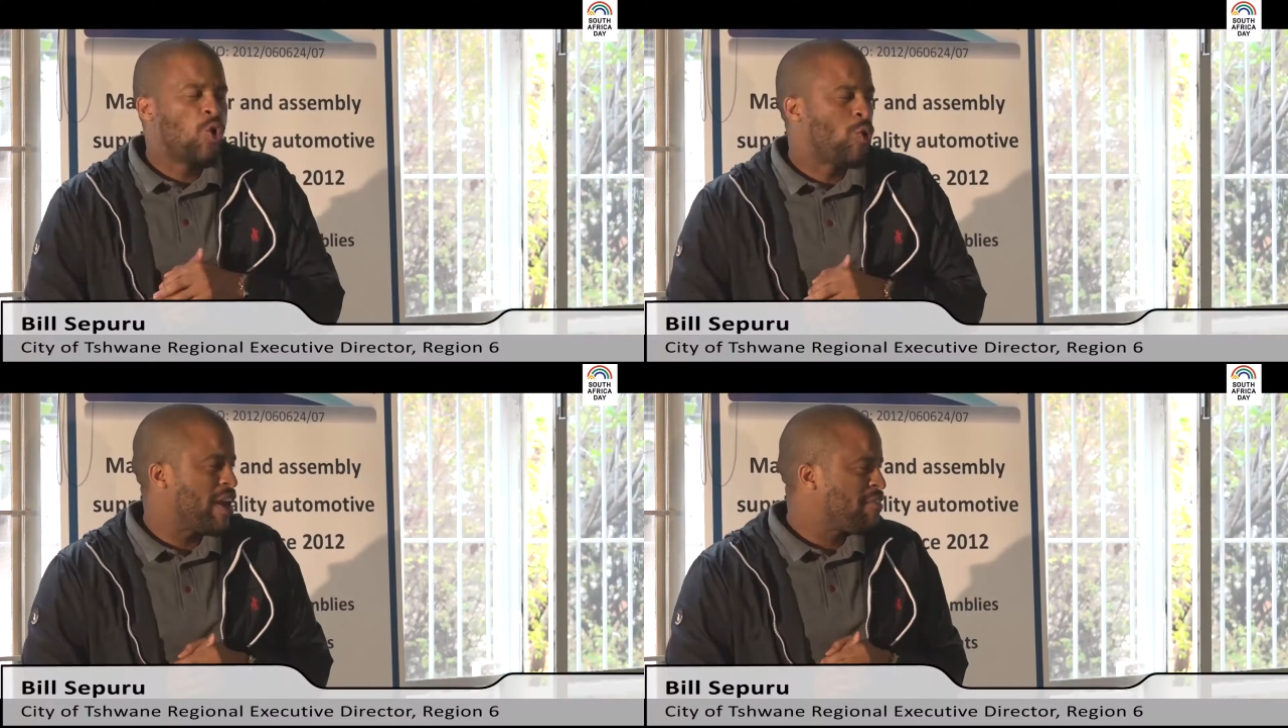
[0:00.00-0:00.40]

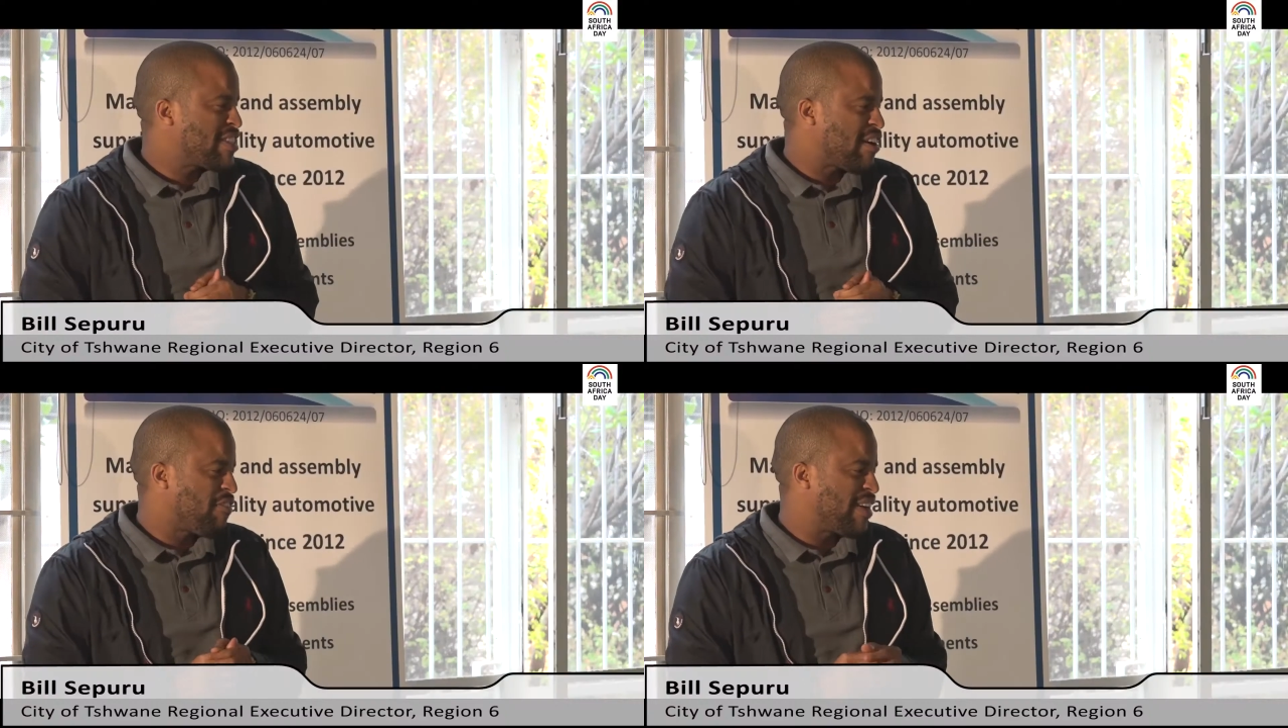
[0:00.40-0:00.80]
We have
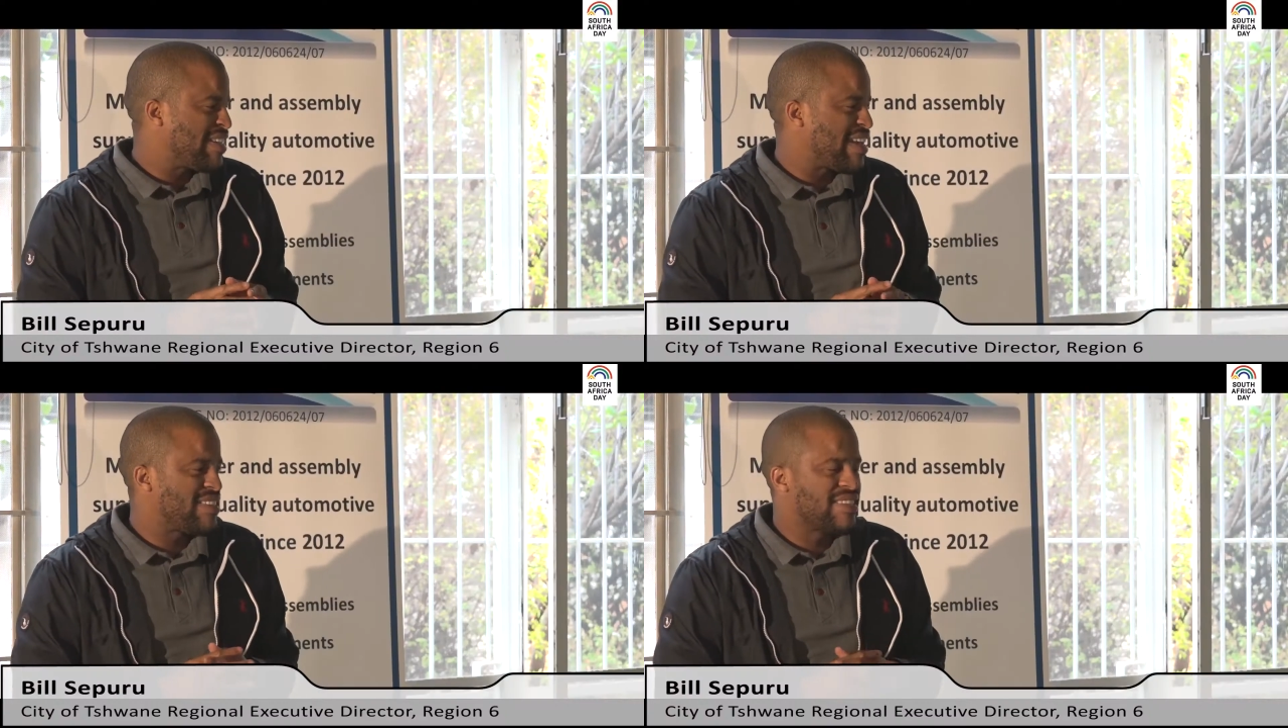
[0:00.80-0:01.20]

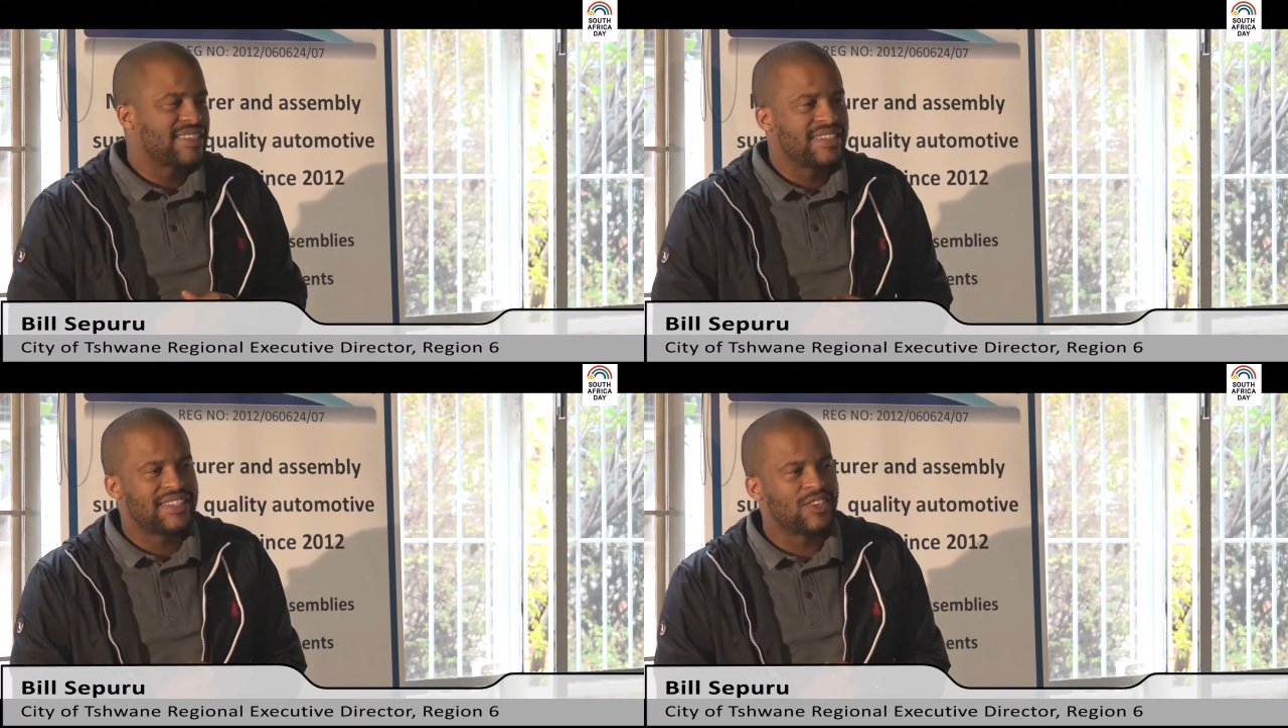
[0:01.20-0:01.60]
suffered as a
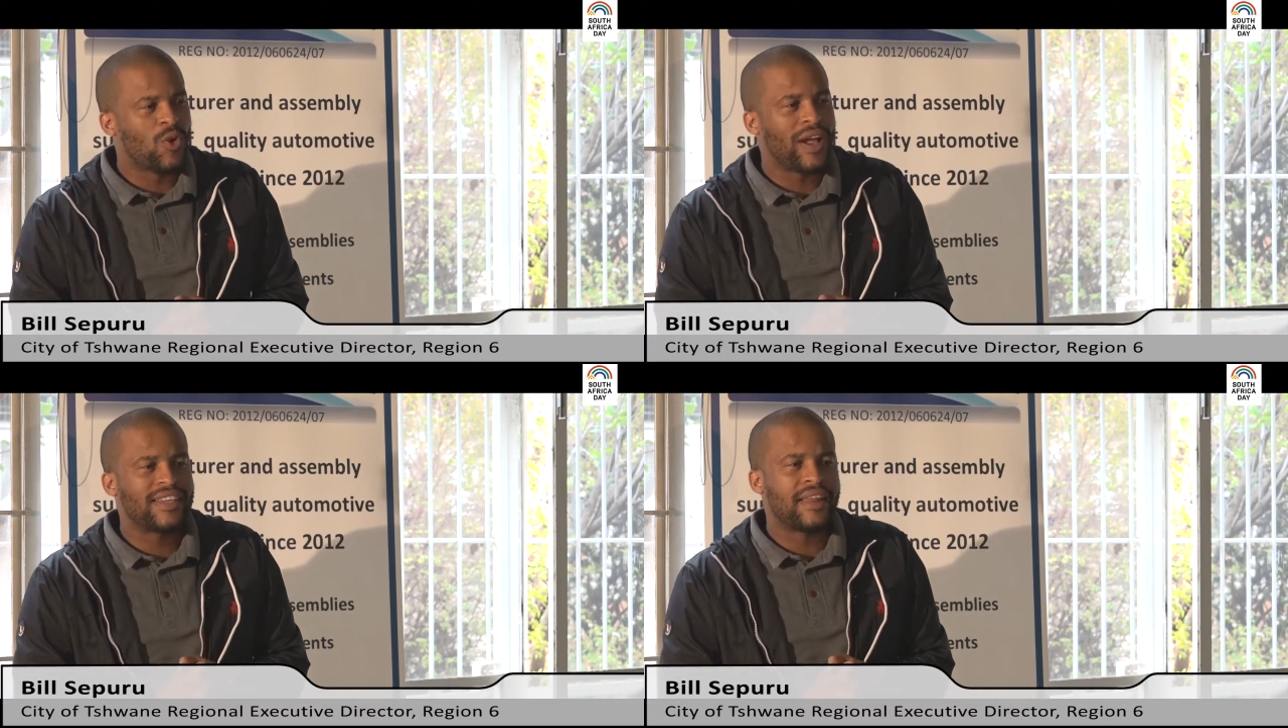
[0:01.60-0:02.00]
city quite,